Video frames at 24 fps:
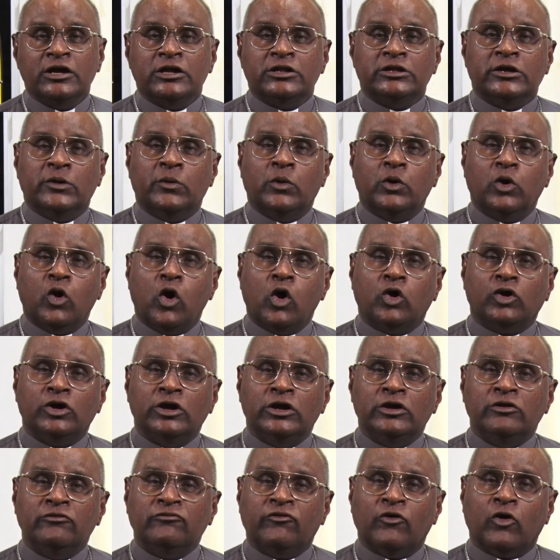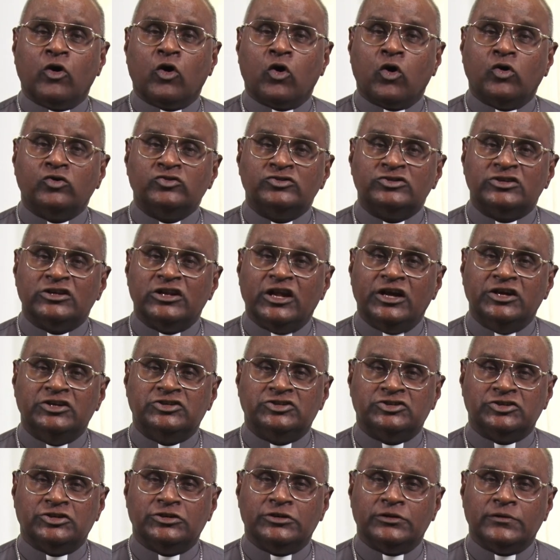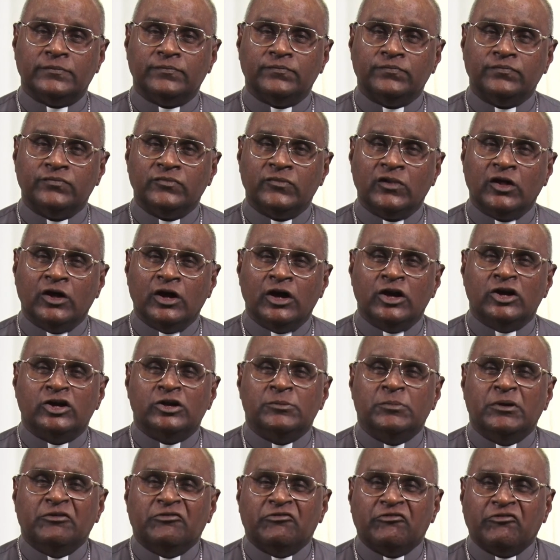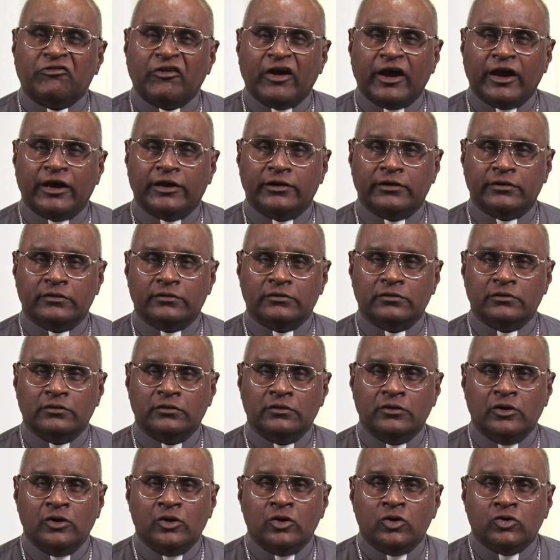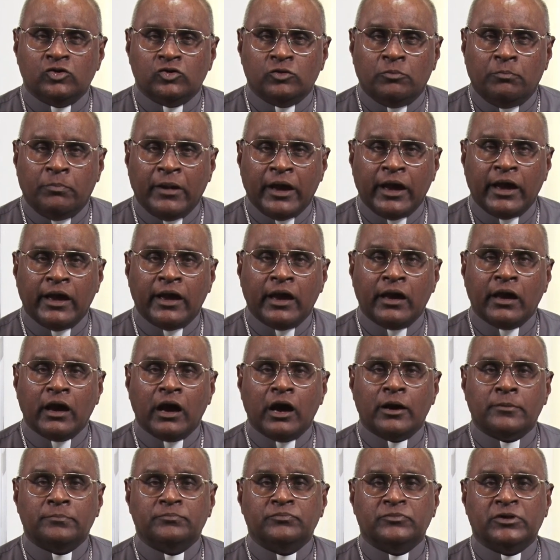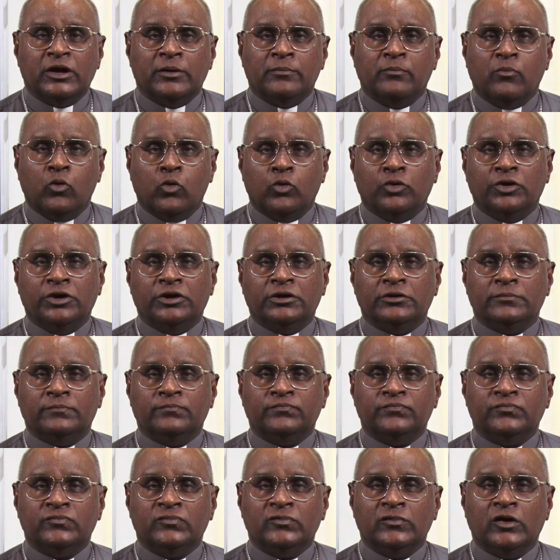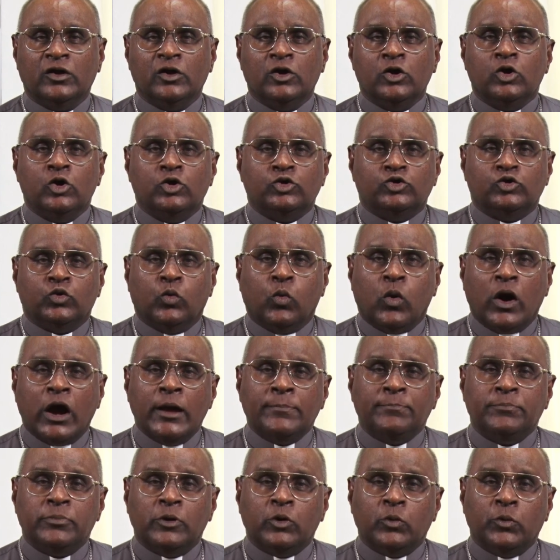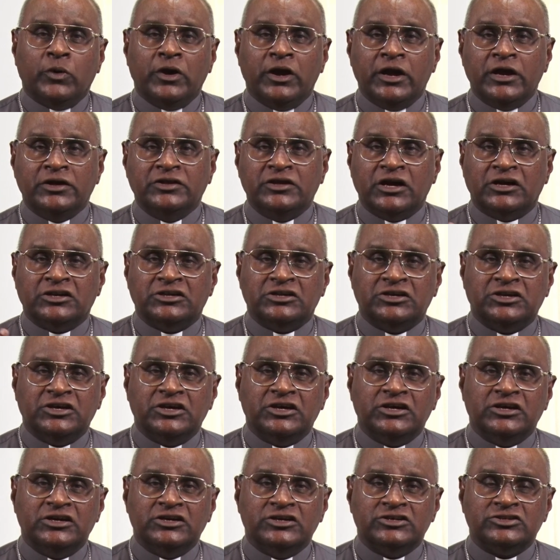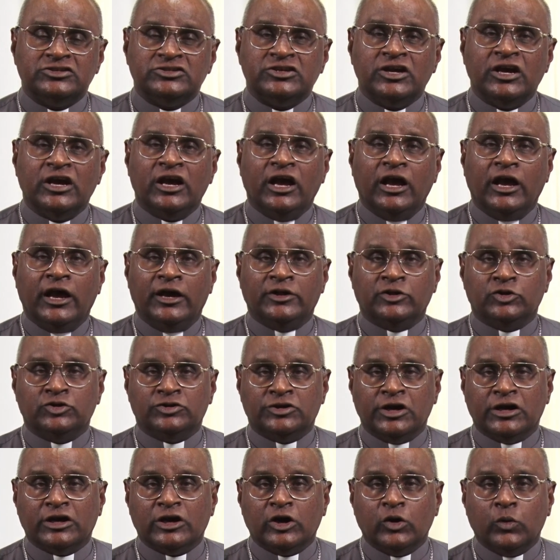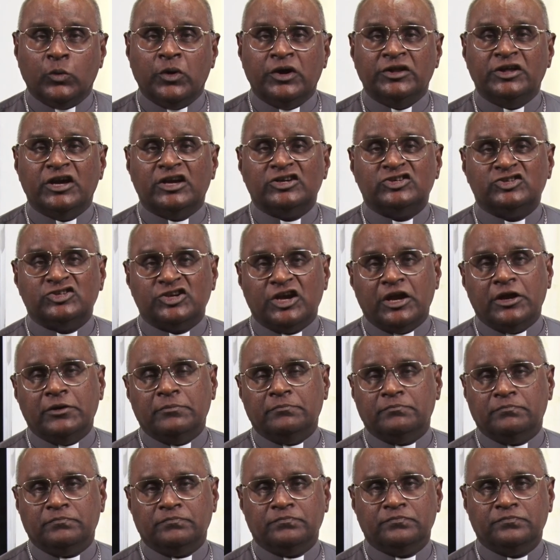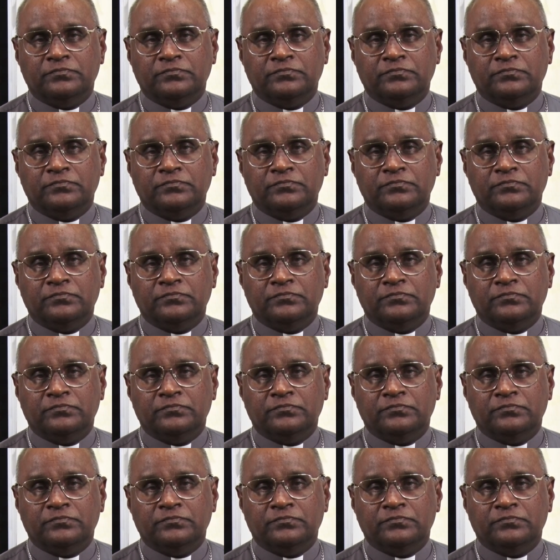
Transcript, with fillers: They were longing for consolation, to be fed, to bear up their mourning, to wipe away their tears, and to take away their shame.